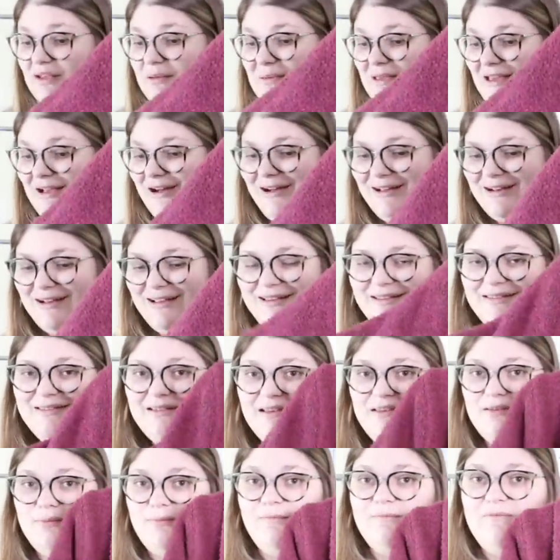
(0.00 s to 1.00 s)
to be honest.
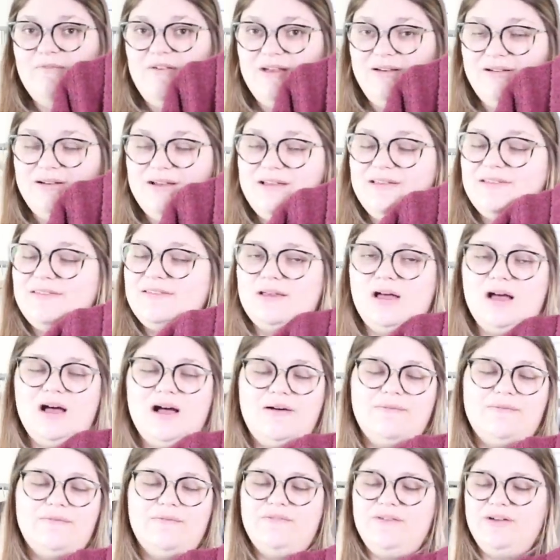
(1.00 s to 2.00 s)
It's very
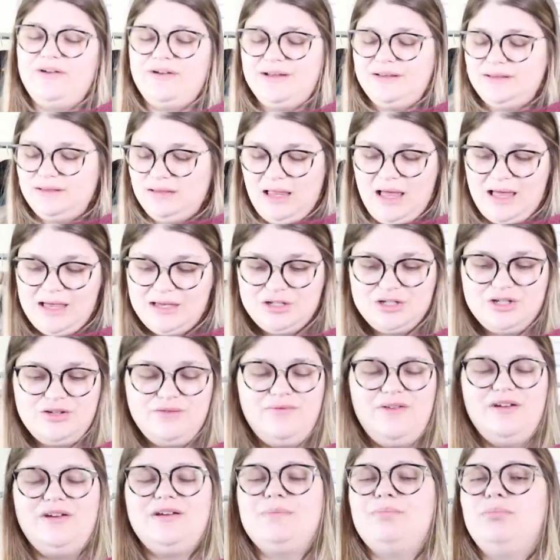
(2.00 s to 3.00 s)
soft, very lush,
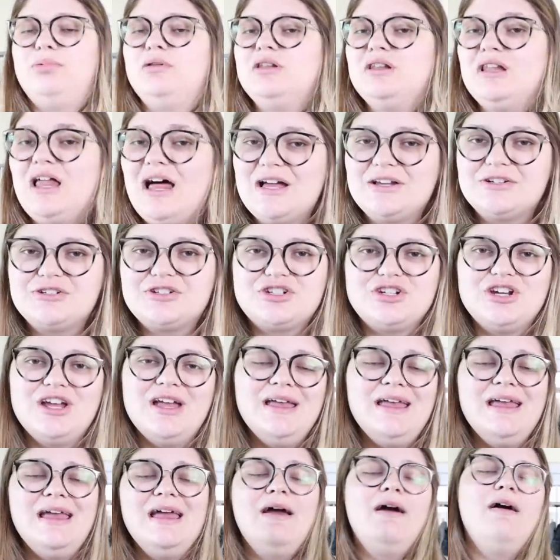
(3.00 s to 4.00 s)
very plush,
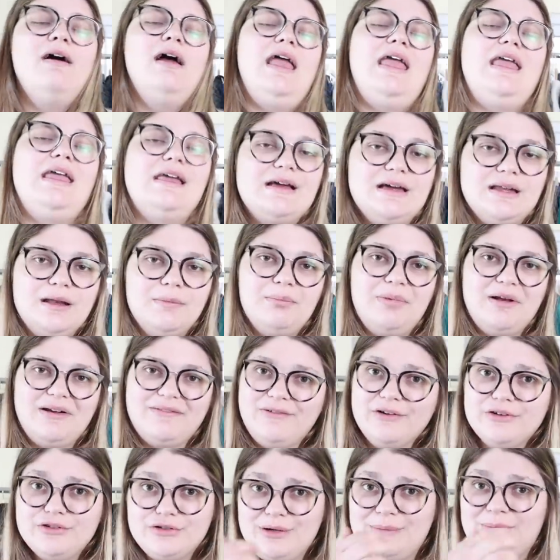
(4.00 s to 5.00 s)
and a
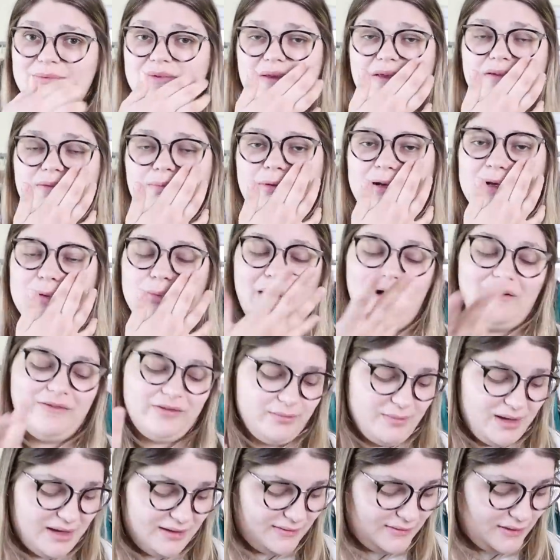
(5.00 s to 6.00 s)
Barefoot Dream sells pretty well
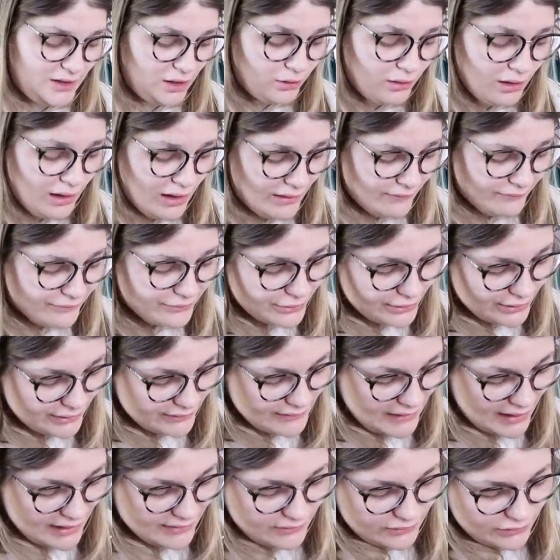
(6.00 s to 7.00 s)
for me. So for a
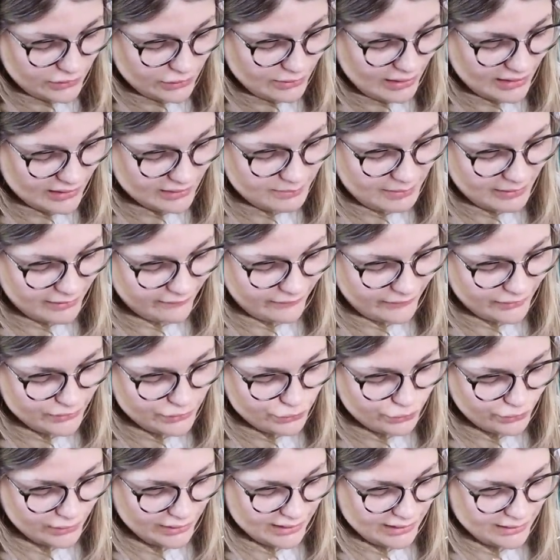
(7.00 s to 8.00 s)
size 2X Barefoot
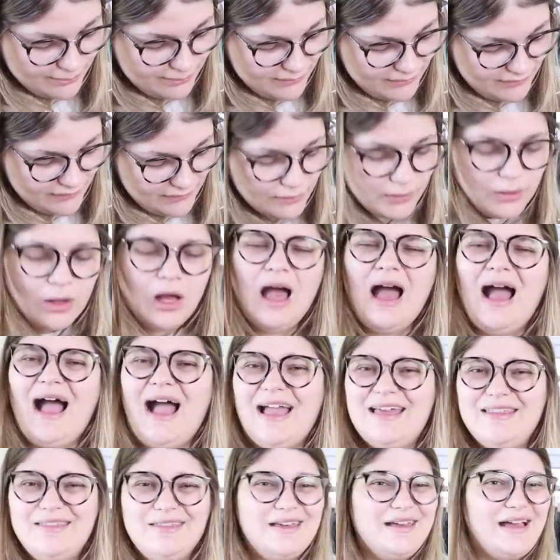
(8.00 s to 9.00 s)
Dreams,
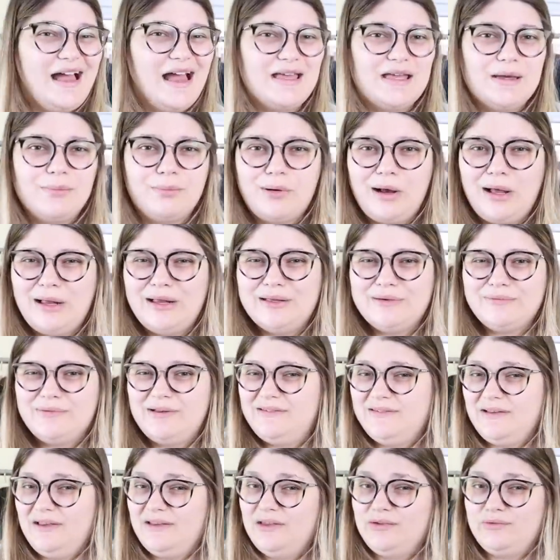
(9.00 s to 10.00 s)
I think I can probably
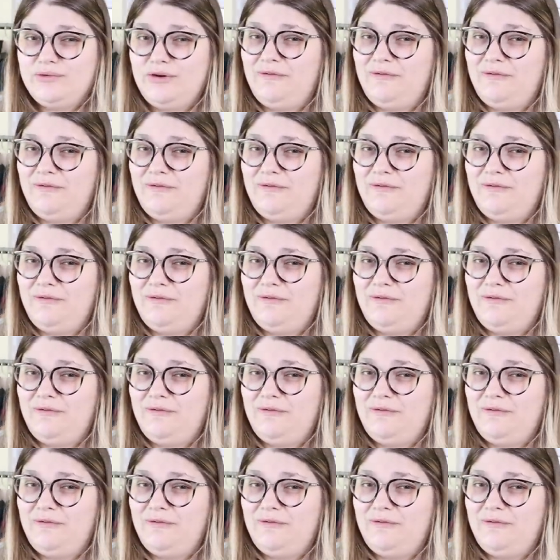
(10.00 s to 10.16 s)
resell this